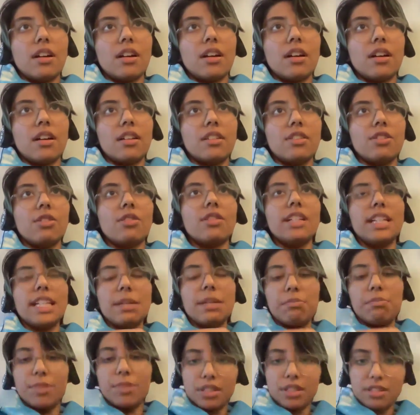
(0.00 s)
your
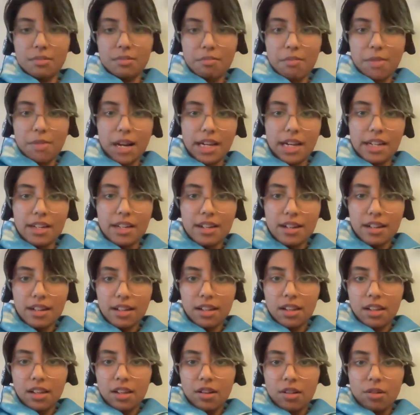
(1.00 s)
deepest mind
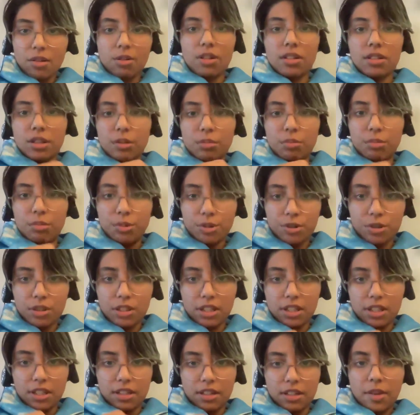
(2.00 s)
or the
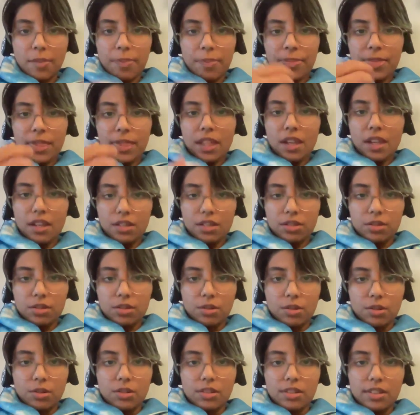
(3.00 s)
buddhi.
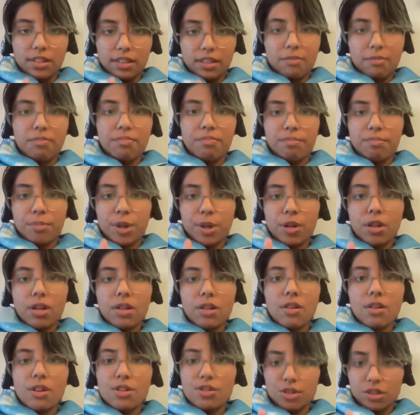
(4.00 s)
So the
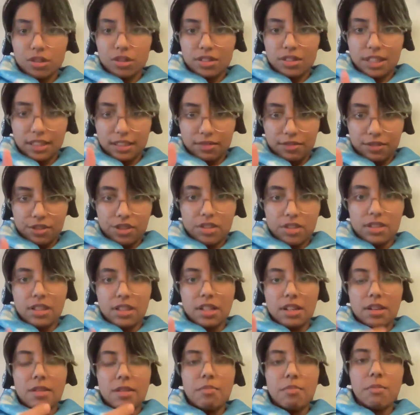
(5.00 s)
pure consciousness, which is
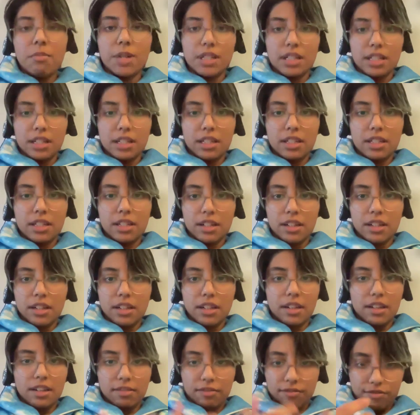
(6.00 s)
an
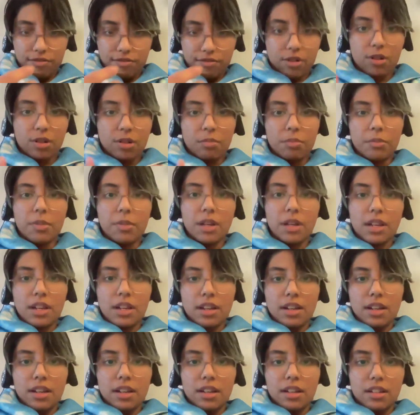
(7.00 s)
immaterial form,
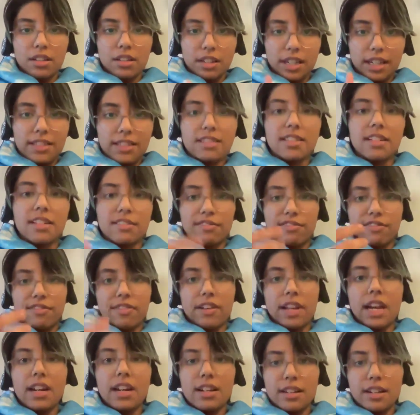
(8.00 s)
gets
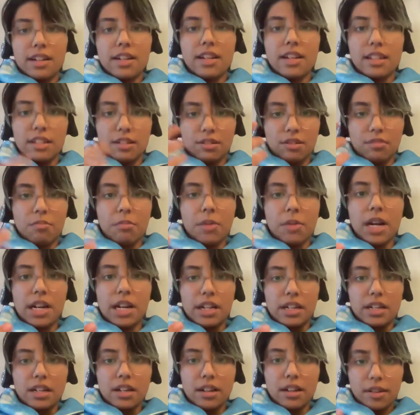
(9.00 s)
reflected in your
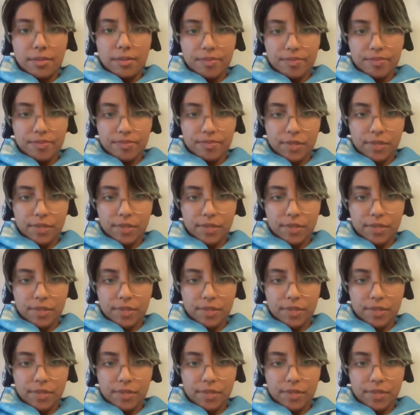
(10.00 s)
mind.